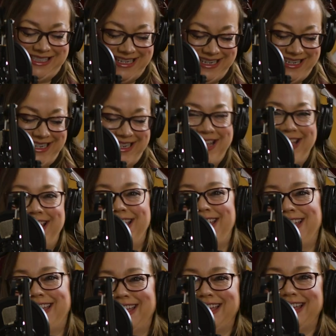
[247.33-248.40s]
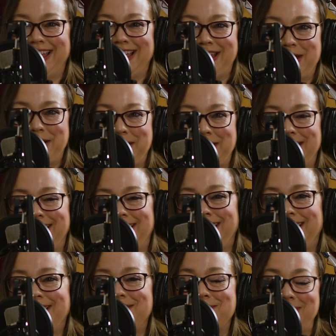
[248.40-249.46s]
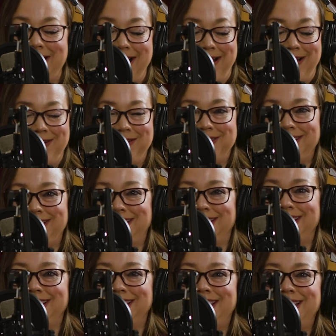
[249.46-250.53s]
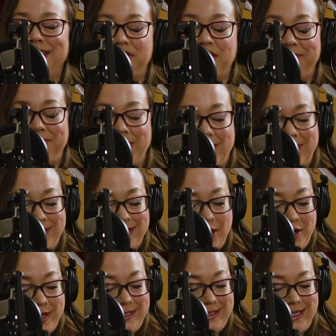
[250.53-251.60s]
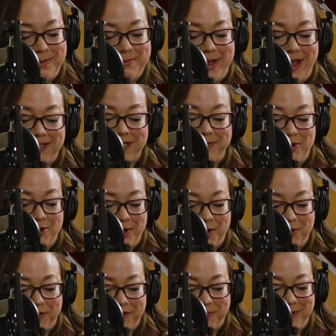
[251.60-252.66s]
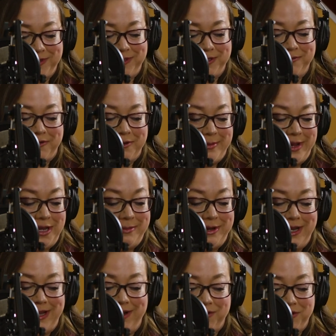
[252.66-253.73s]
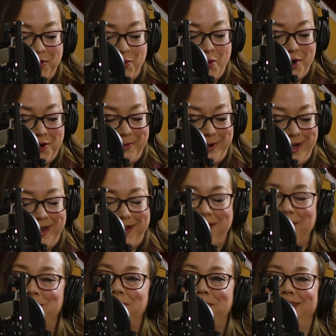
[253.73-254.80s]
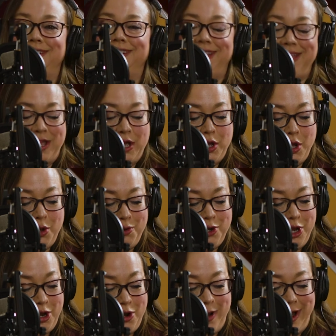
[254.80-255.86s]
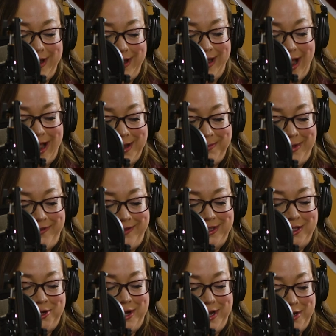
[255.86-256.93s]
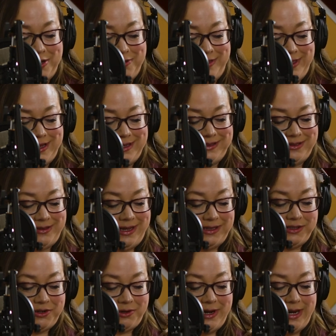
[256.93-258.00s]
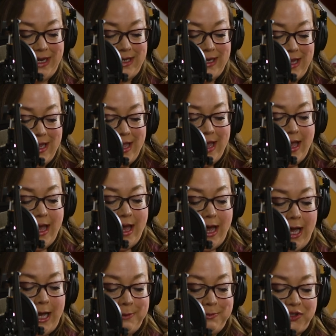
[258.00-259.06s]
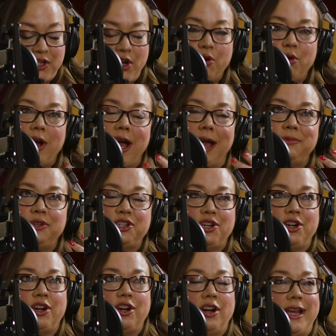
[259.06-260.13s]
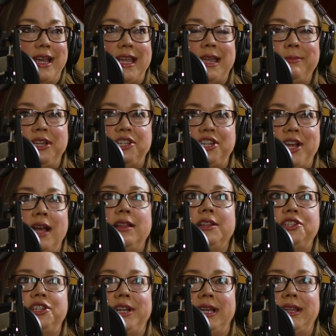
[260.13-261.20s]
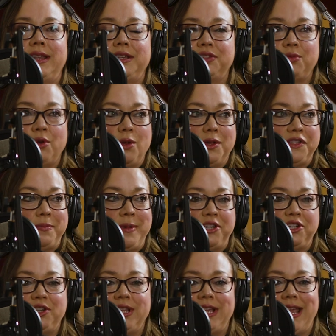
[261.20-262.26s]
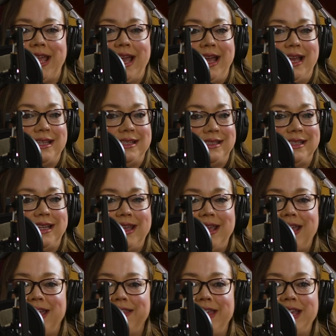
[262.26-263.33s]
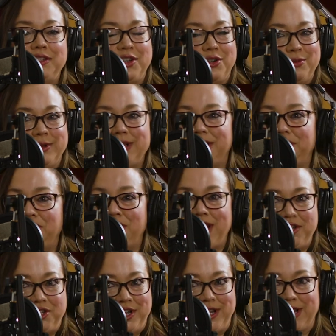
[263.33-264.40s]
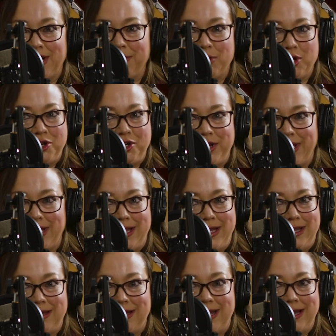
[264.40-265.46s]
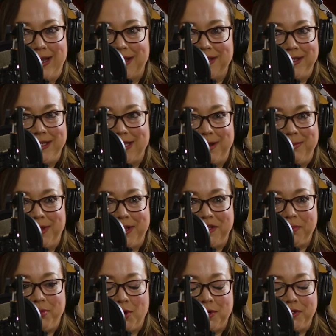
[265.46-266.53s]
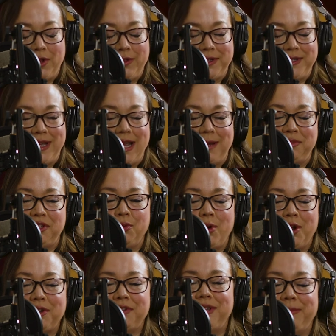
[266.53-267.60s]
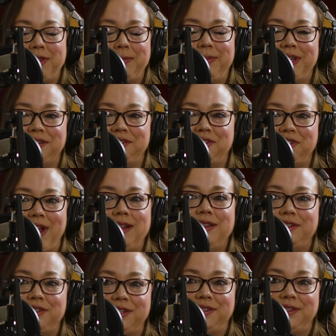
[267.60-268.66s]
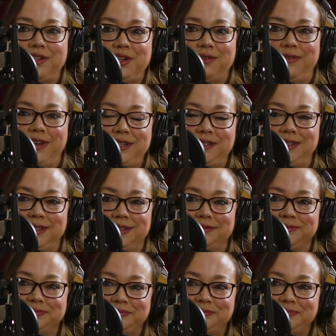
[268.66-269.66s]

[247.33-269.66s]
Yeah, for a while, it's for some time. So he started the women's program. Jeff Young is our esteemed basketball coach, and so for many, many years, award-winning coach. Sure. Who knew? I didn't be learning new things, so that's great. So I'm sure it can be challenging in this role, especially as things are really changing and emerging in NCAA sports all the time. So what are some of the biggest challenges that you're facing?